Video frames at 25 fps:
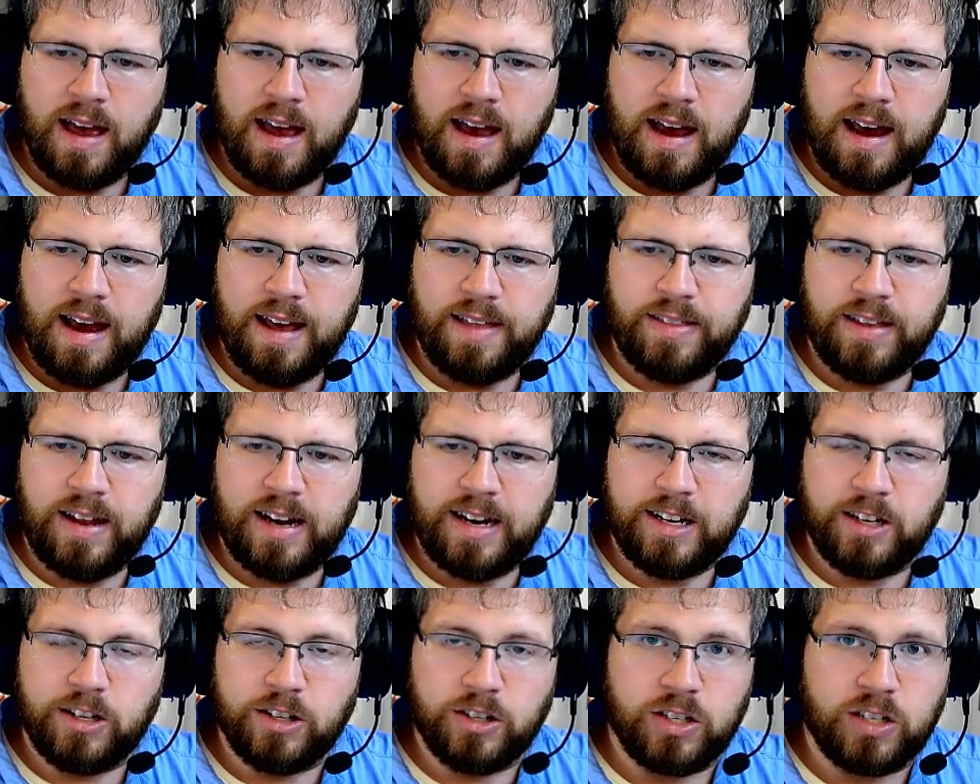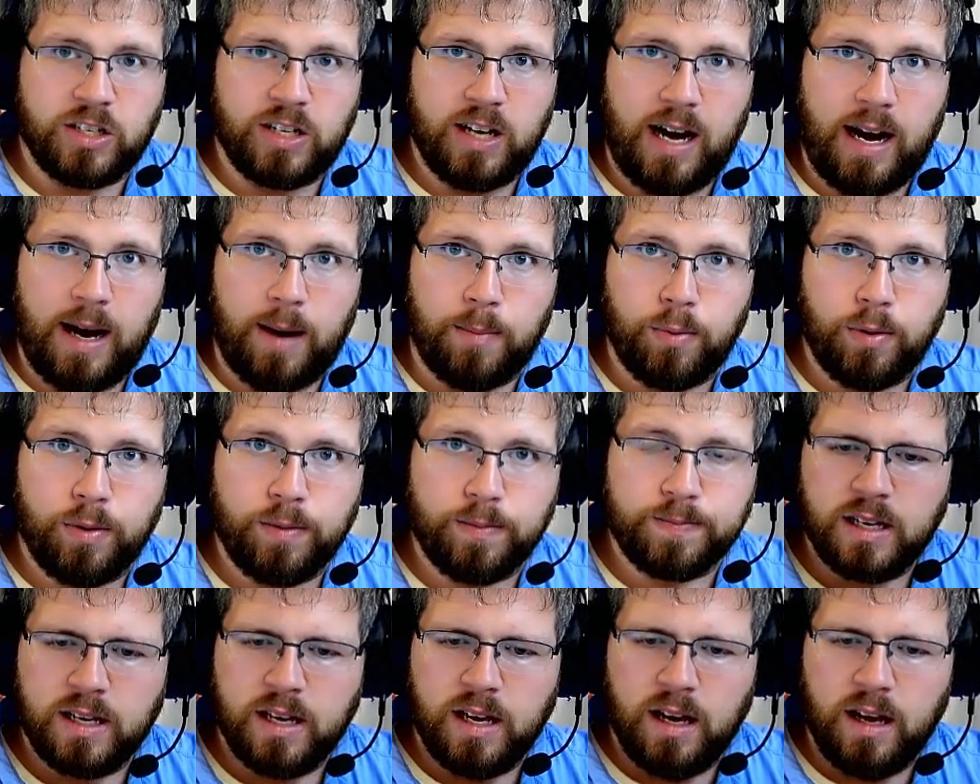and then it'll stop.
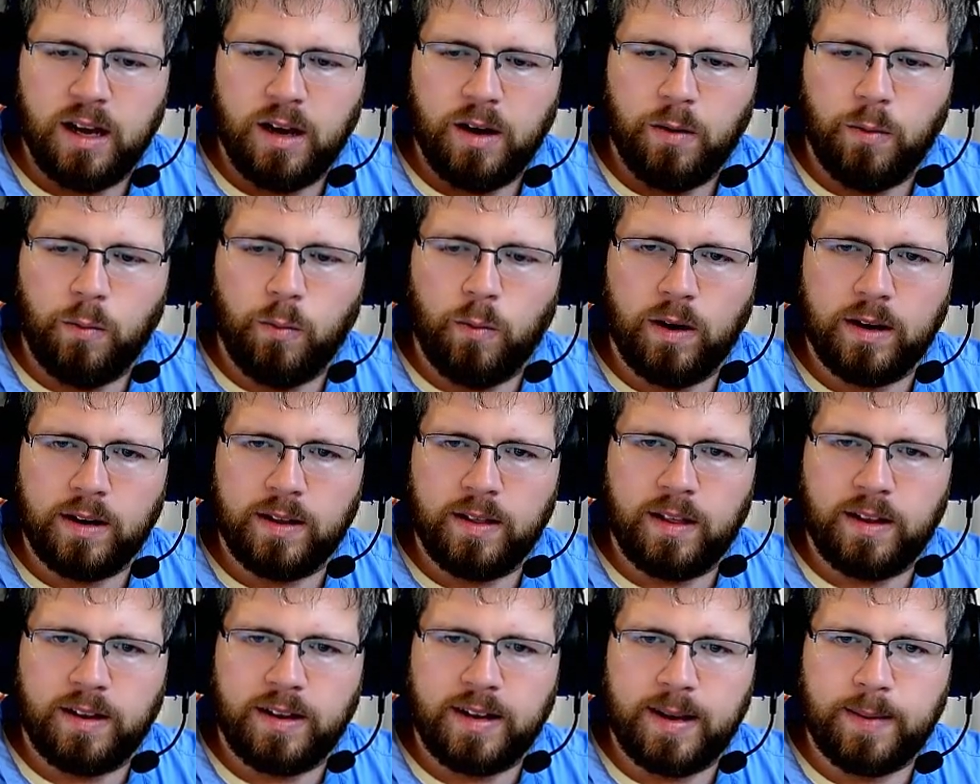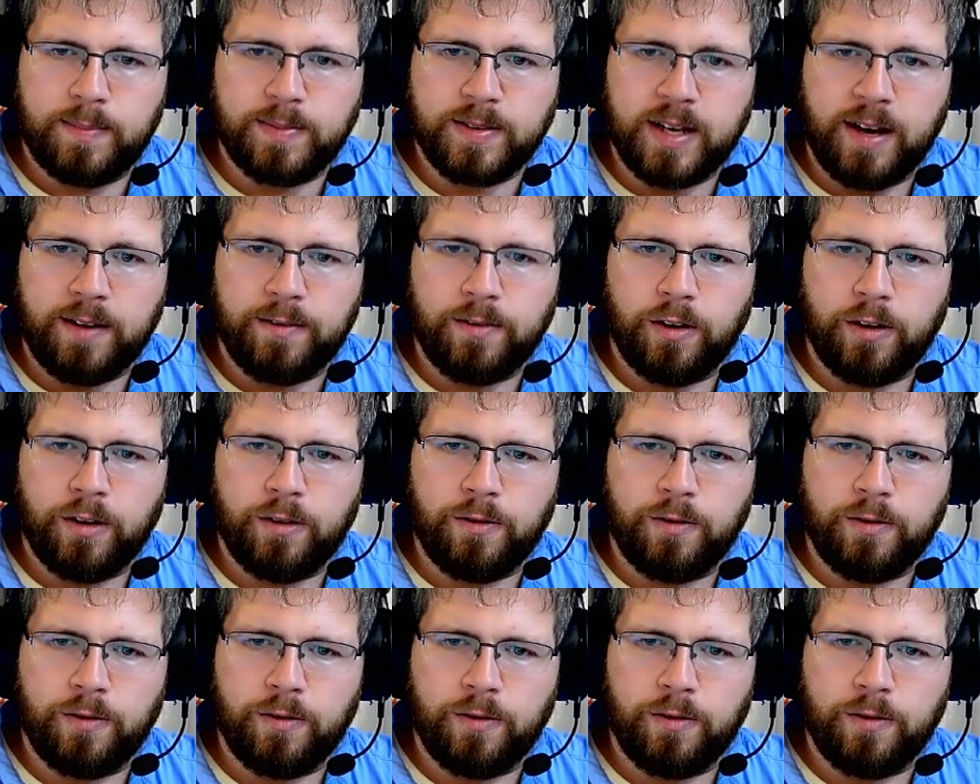One of the tips I've heard from